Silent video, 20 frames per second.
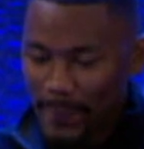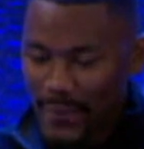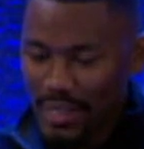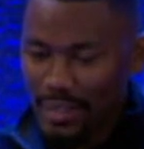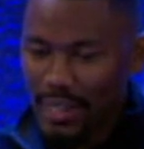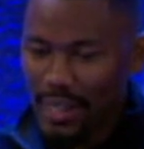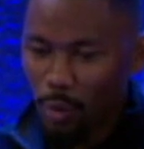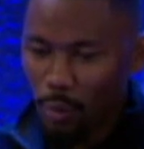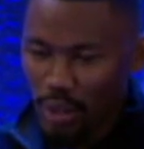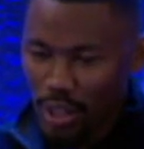
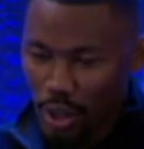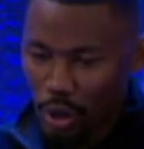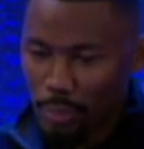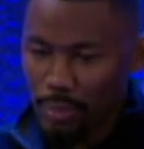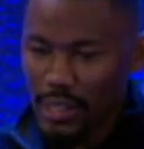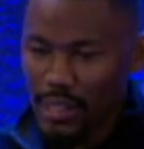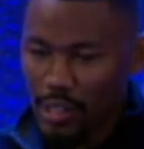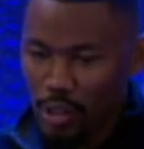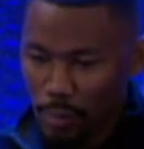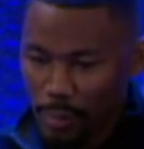and then I went home,
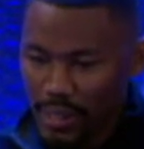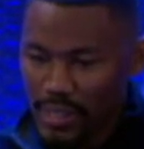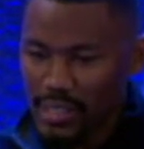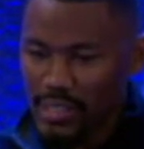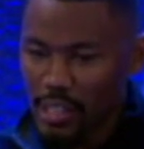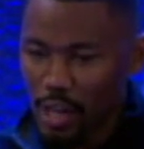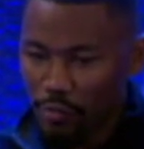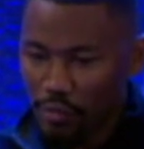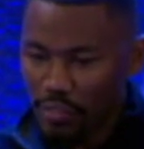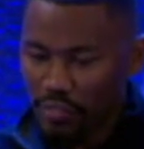did a little bit of
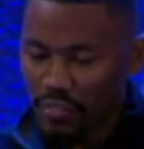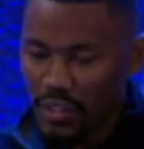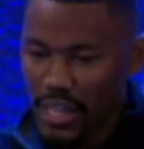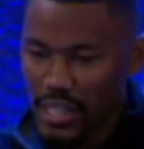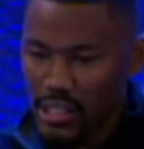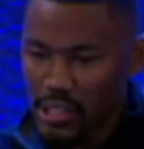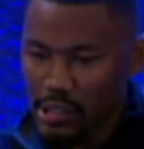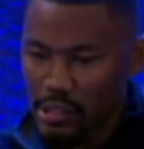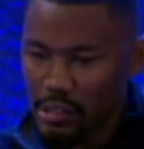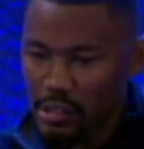
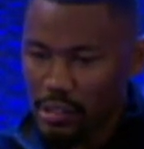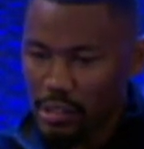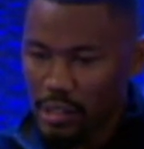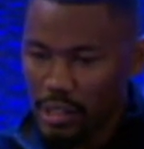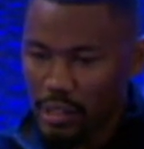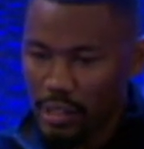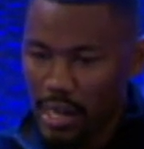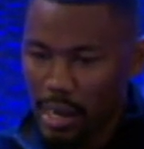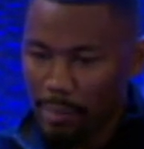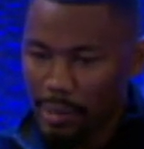self-reflection,
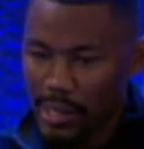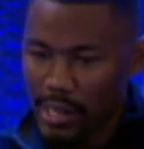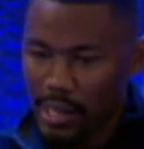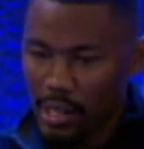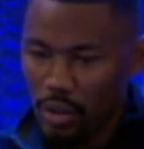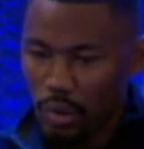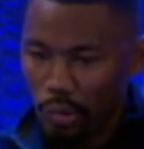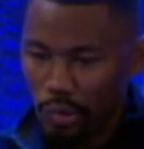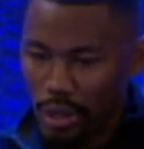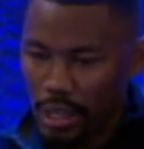and then I
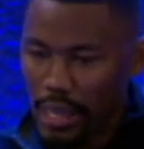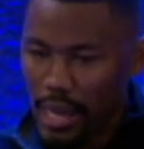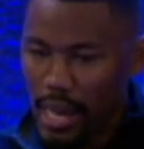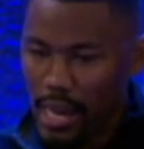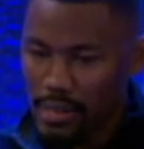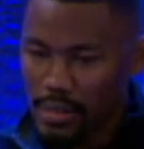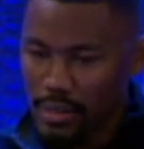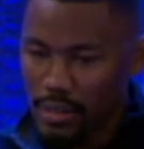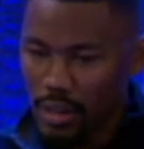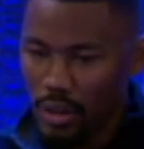began to
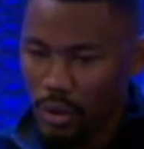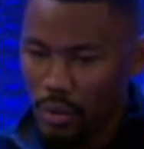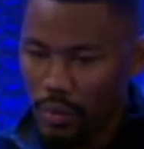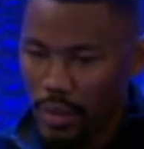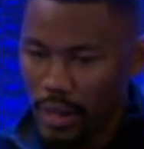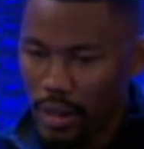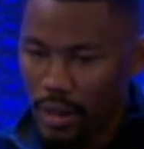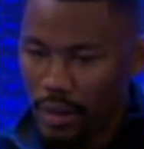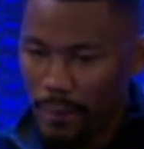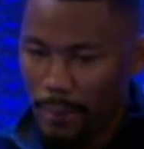realize, though,
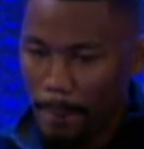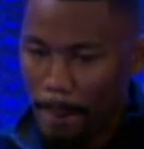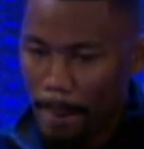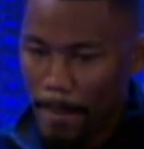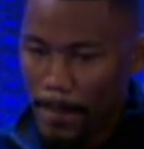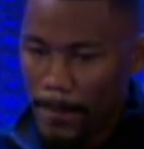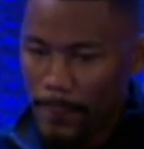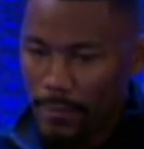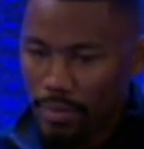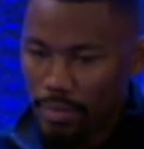
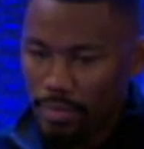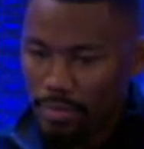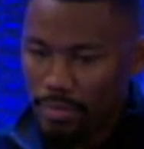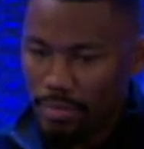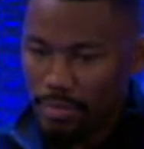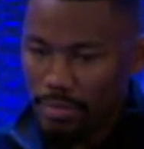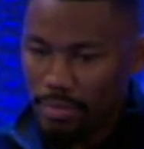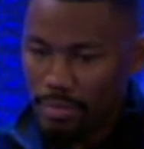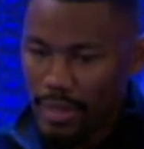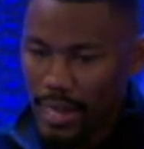
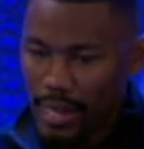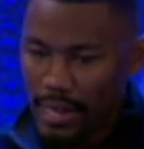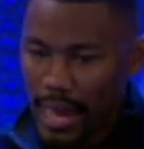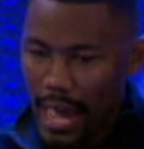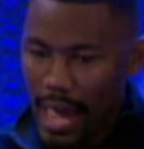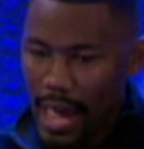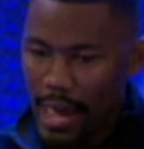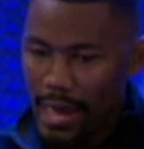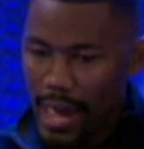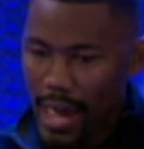that
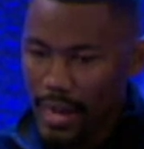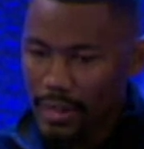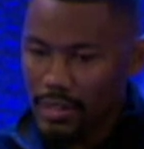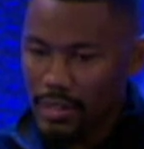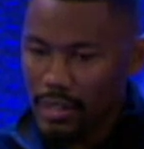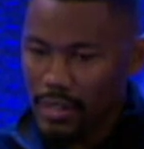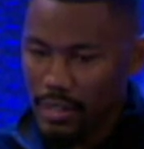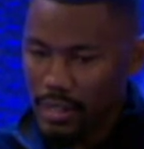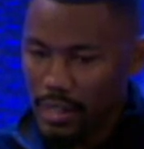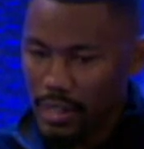I
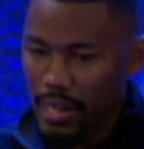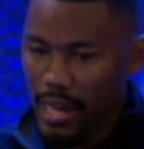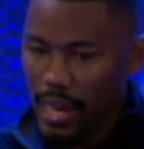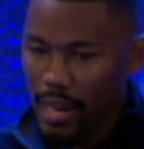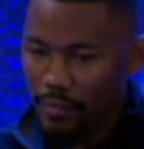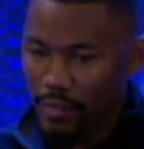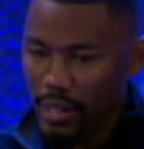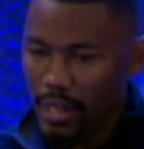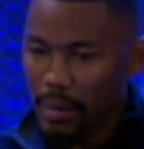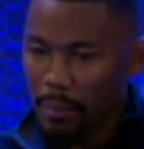actually did
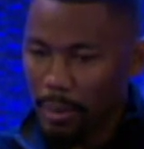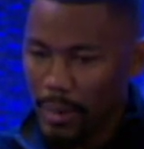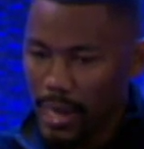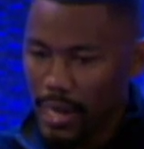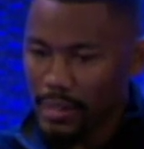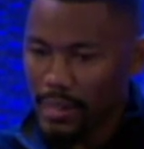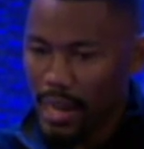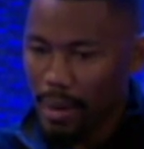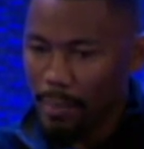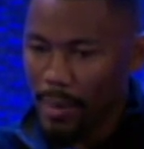have an
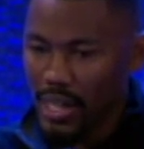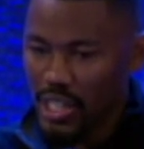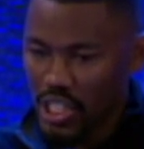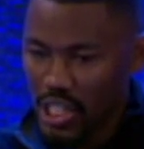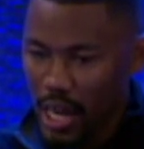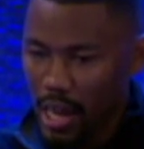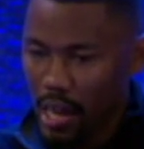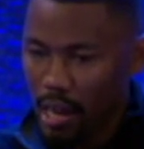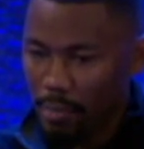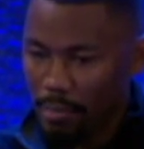impact at my
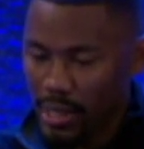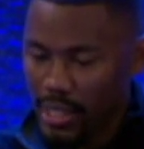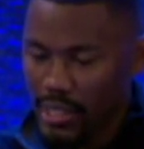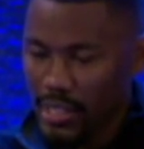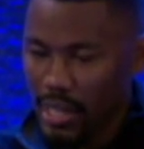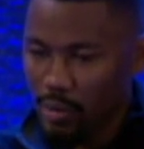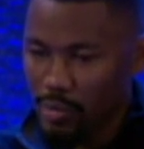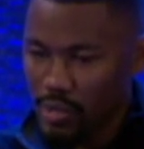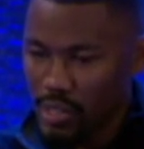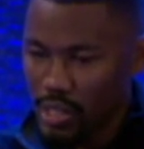job because
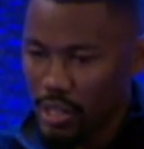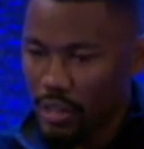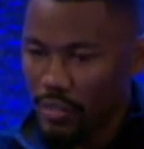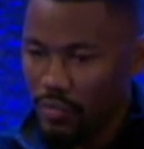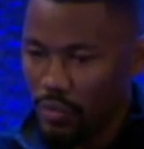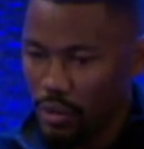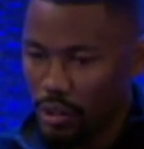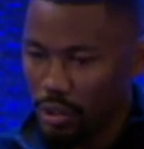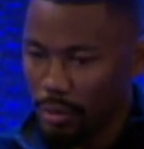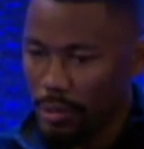I was there
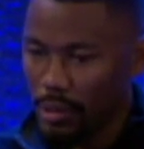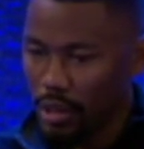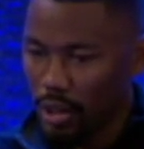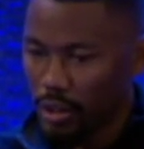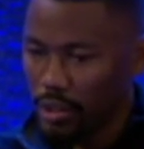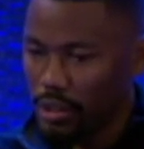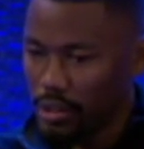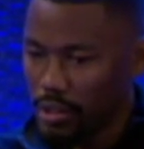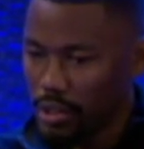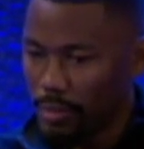for a little bit
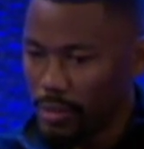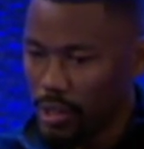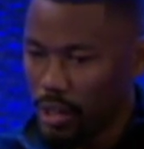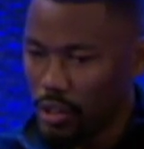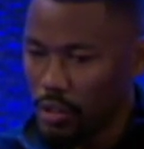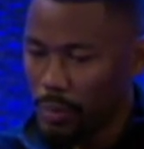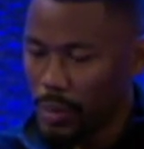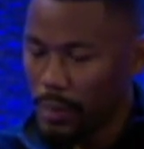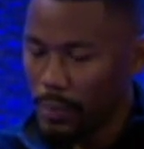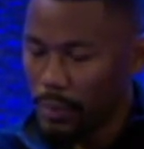longer than some of the
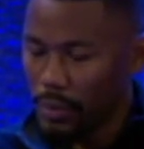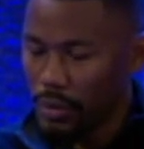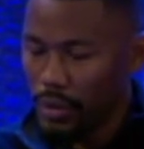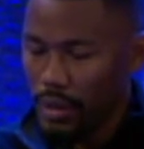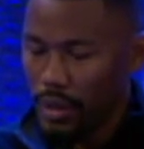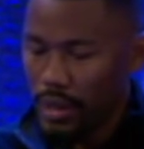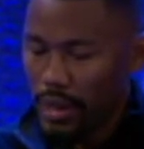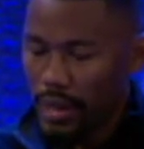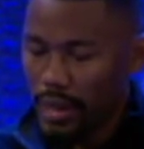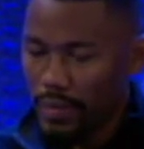other people.
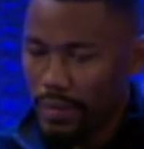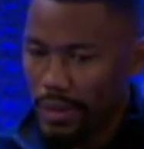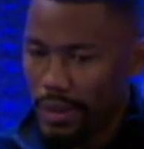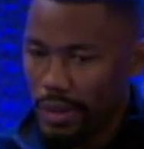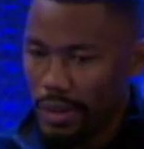And